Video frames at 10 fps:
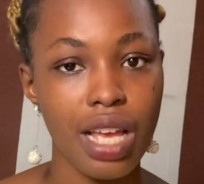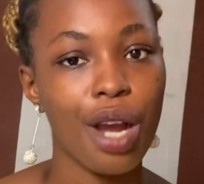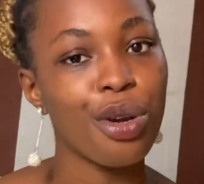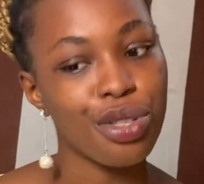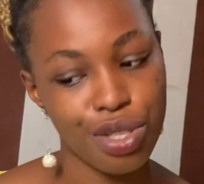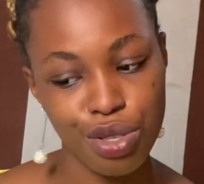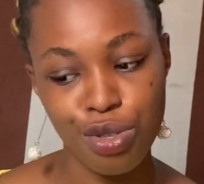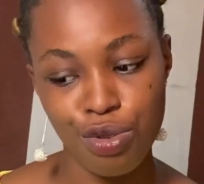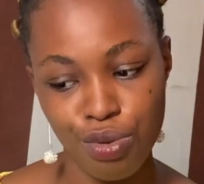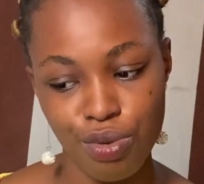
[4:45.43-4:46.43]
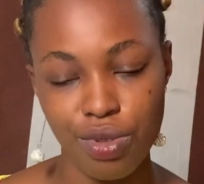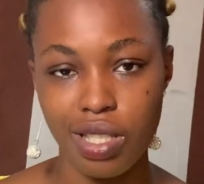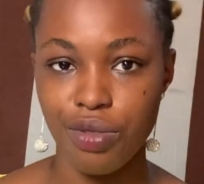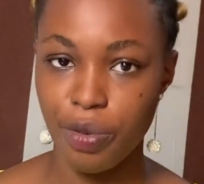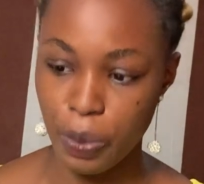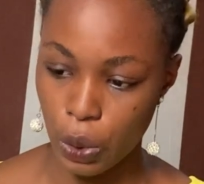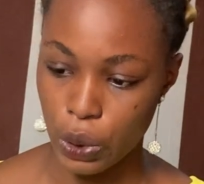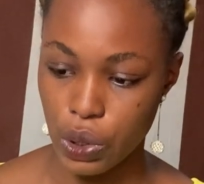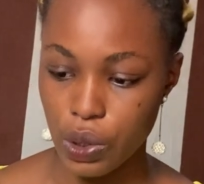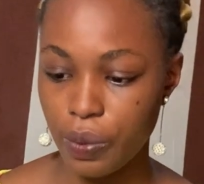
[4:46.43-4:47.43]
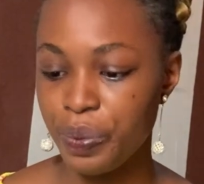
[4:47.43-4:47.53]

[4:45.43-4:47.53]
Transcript: according to the report.